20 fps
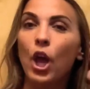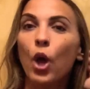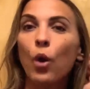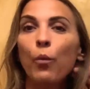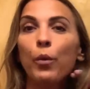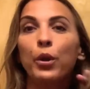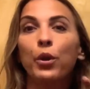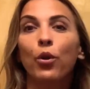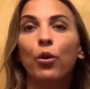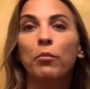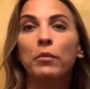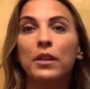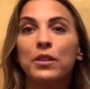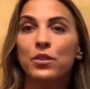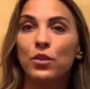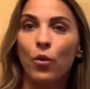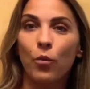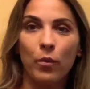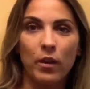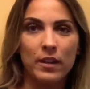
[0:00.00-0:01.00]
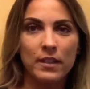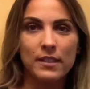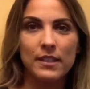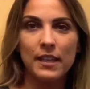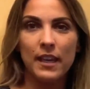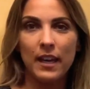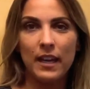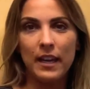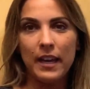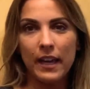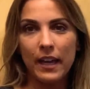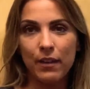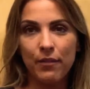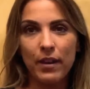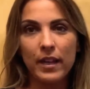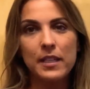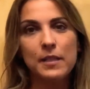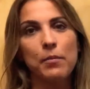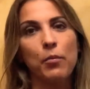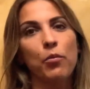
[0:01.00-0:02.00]
we normally don't wanna see any negative
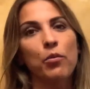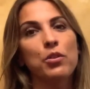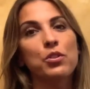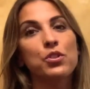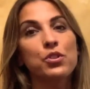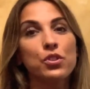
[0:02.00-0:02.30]
exponents.